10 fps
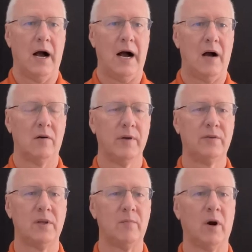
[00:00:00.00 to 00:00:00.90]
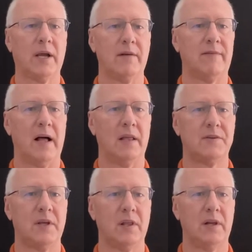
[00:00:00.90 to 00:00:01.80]
Ah, recent market
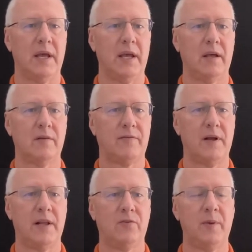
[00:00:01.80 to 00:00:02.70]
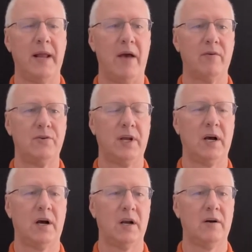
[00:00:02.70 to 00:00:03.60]
volatility. Fund has been averaging
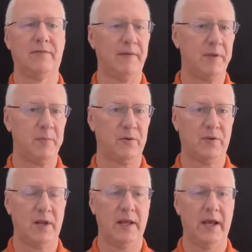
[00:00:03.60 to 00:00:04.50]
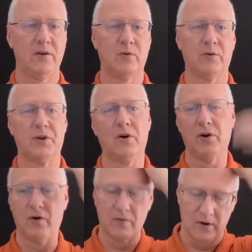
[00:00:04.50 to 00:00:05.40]
150% annual
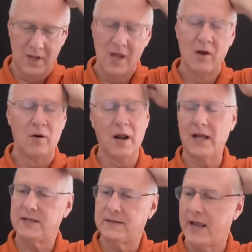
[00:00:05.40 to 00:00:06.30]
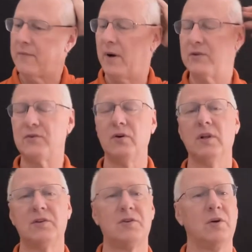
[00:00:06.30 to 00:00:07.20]
turnover. When I take my
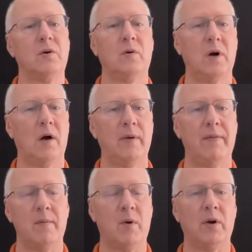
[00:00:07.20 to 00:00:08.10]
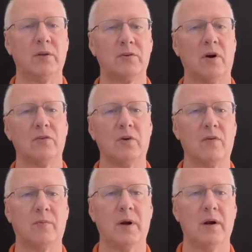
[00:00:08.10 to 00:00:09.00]
students to, uh, we have the Morningstar
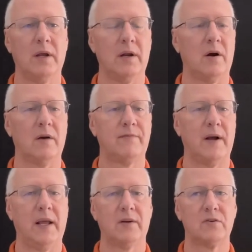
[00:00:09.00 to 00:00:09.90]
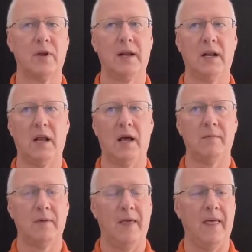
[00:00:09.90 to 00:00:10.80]
software in our finance trading
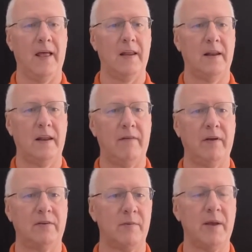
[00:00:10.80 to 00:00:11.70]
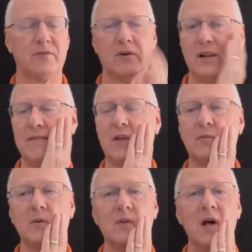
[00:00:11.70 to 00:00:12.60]
lab, and every semester in
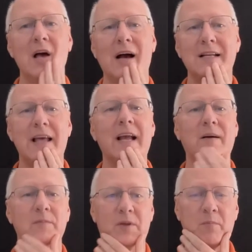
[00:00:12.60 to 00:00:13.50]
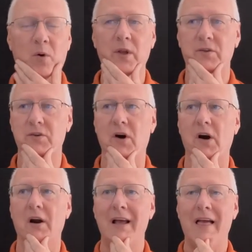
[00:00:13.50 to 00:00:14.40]
investments, I take them to
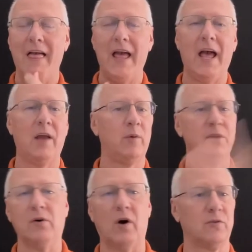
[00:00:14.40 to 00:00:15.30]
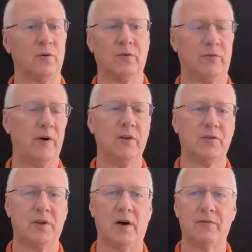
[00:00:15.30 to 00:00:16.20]
Morningstar, and we do all sorts of fun
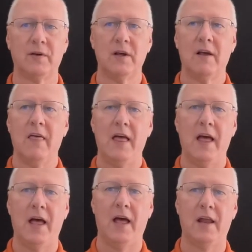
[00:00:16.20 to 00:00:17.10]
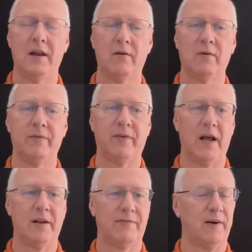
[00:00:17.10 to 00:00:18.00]
stuff. And we
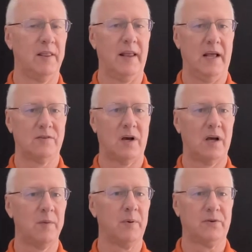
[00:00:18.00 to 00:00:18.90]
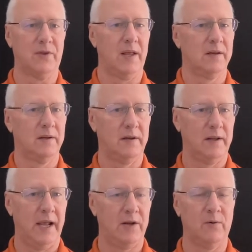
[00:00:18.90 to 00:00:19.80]
find a fund that has 100%
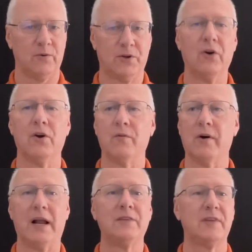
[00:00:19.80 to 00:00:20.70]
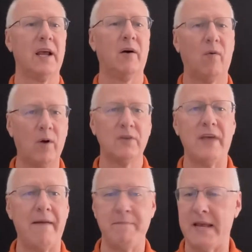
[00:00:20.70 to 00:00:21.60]
annual turnover, and I say, what does
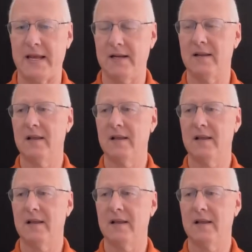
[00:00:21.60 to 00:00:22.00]
that mean?